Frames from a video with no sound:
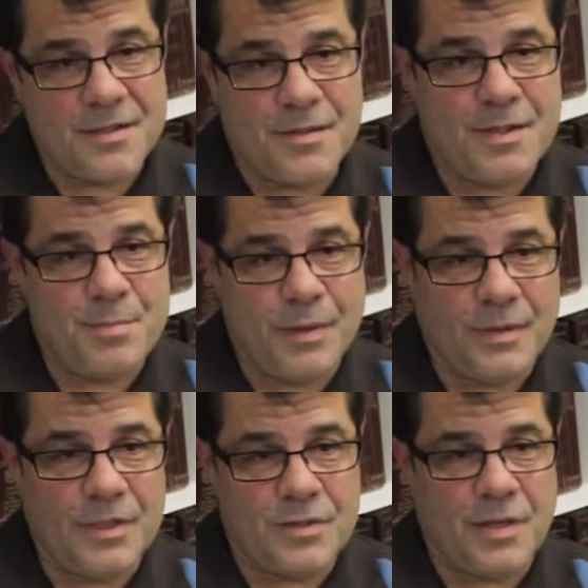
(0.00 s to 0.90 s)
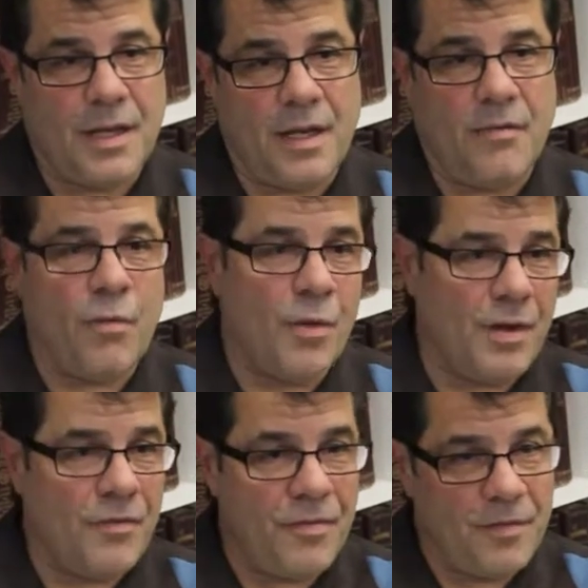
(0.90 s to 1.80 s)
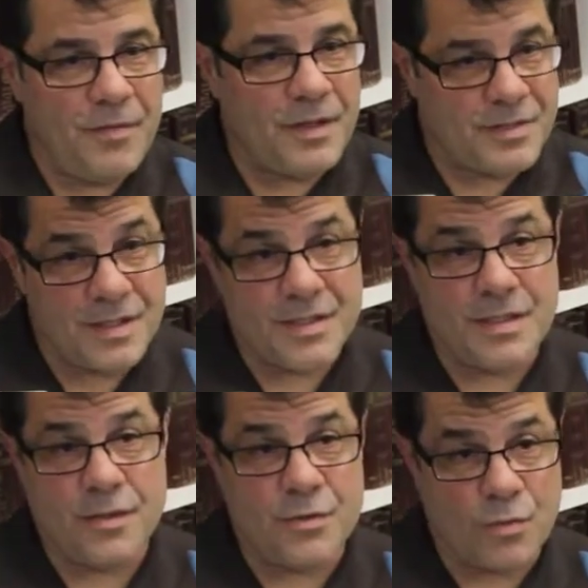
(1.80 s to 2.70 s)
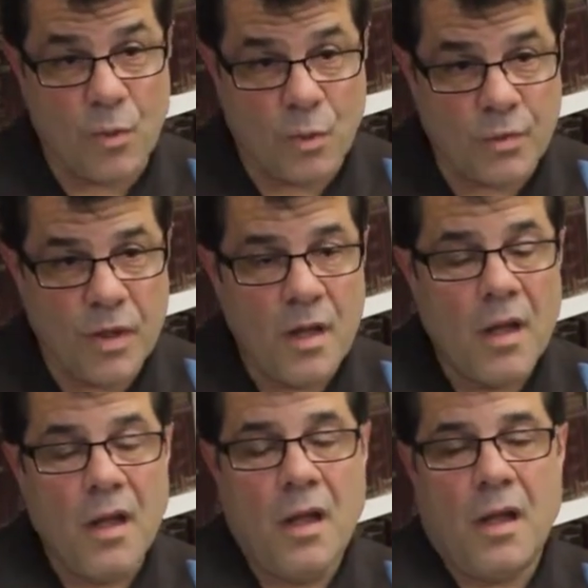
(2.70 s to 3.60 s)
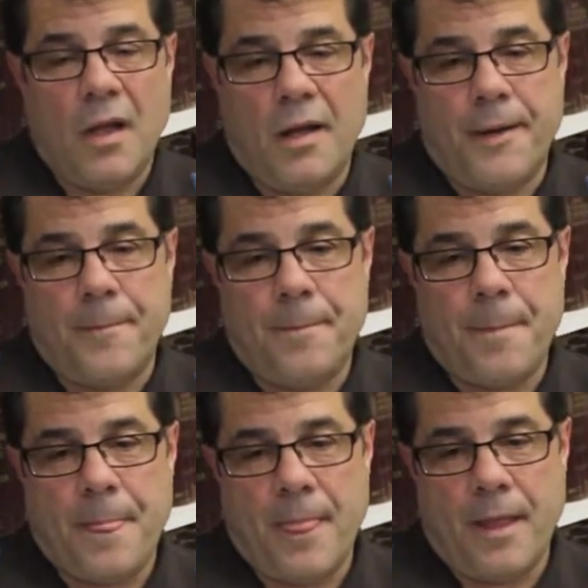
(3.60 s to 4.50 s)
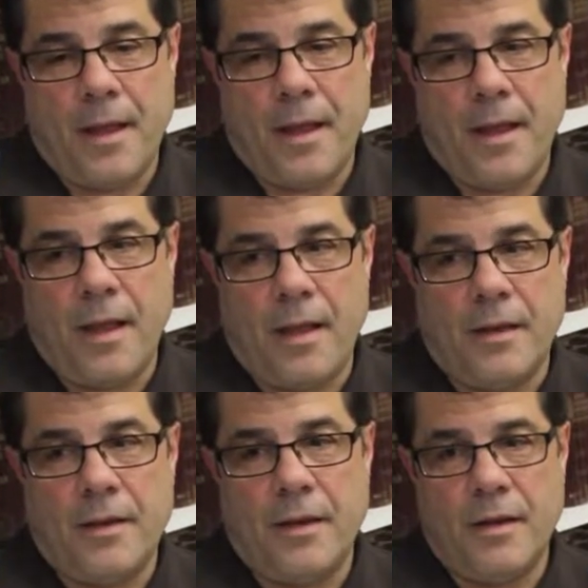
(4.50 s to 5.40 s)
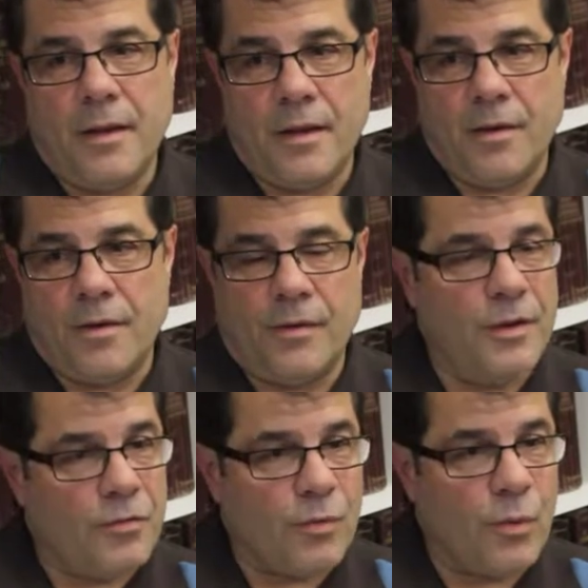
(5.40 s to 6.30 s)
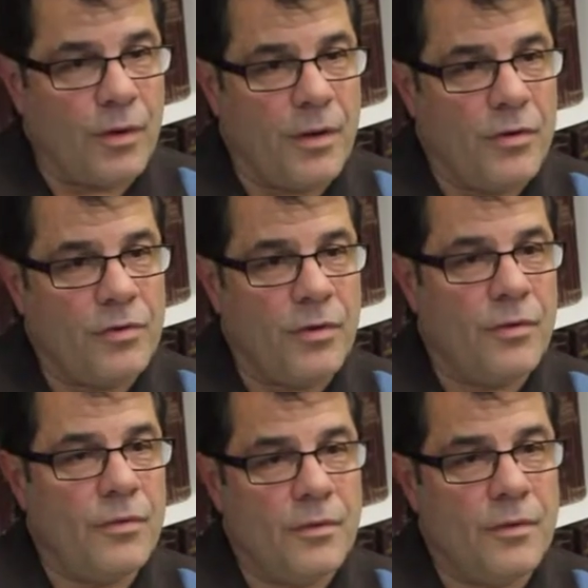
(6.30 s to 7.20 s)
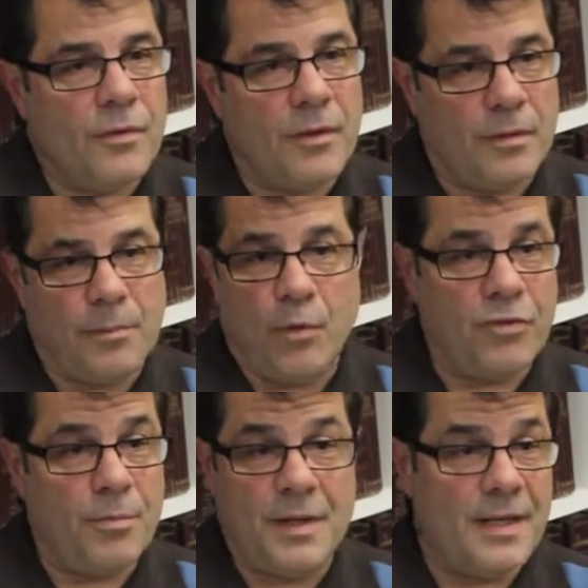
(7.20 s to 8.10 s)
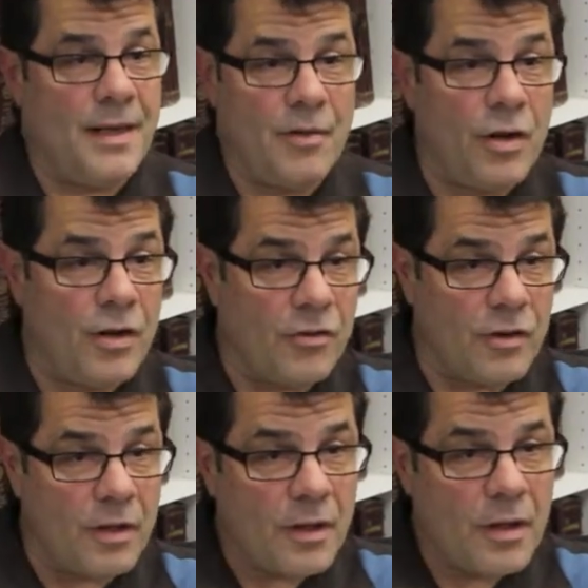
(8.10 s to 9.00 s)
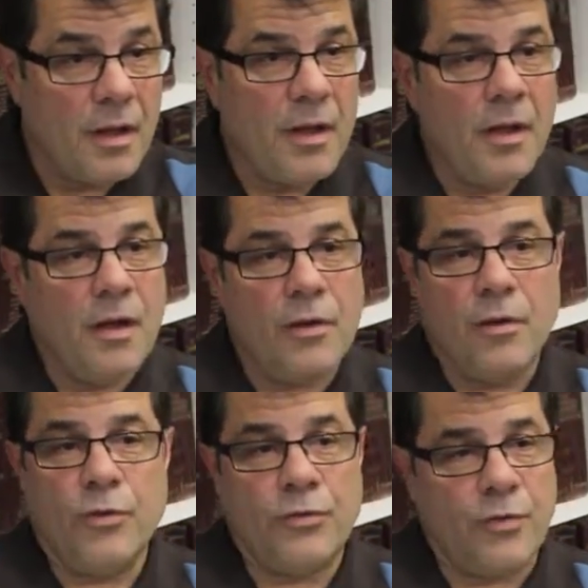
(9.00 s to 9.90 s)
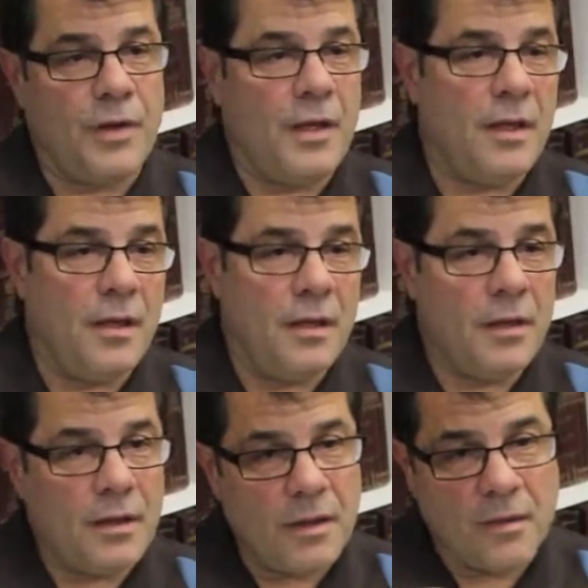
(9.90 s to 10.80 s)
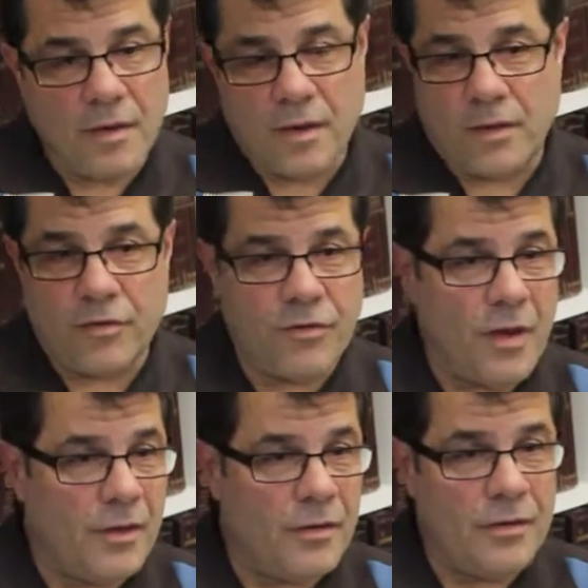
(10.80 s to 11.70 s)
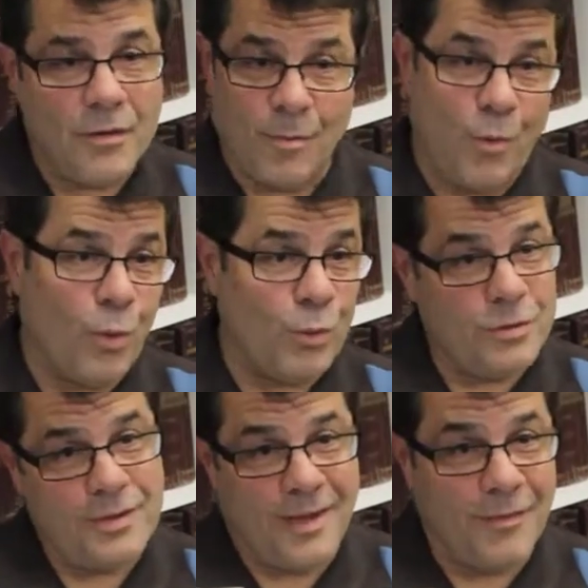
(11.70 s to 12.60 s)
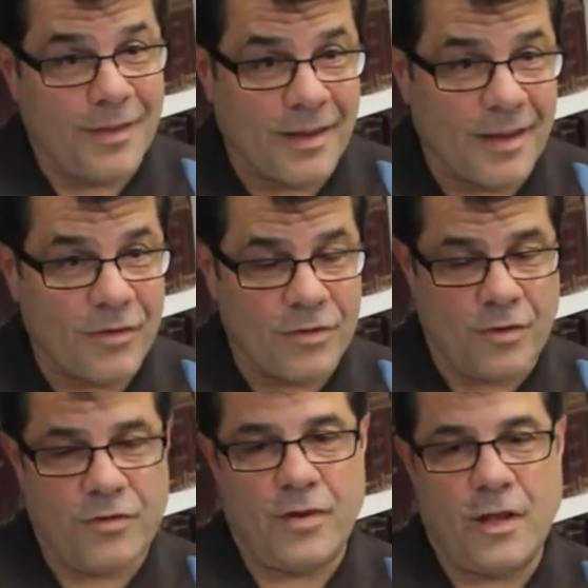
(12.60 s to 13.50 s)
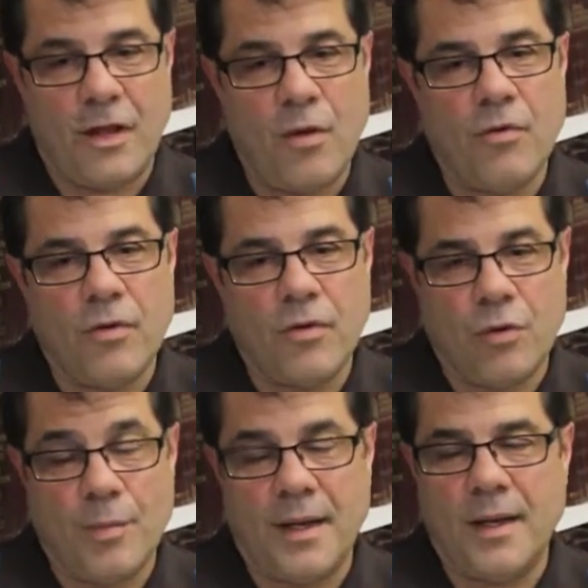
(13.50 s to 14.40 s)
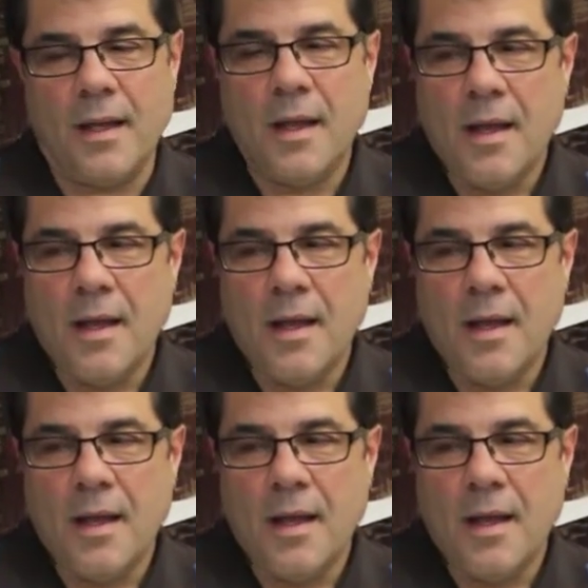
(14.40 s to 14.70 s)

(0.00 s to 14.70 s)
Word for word: so these buildings are getting 40, 50, 60 years old. Um, and, you know, it's Florida, so most of them didn't have air conditioning, mm-hmm. you know, so the heat, right, the sun, the mold, everything starts taking over, the humidity.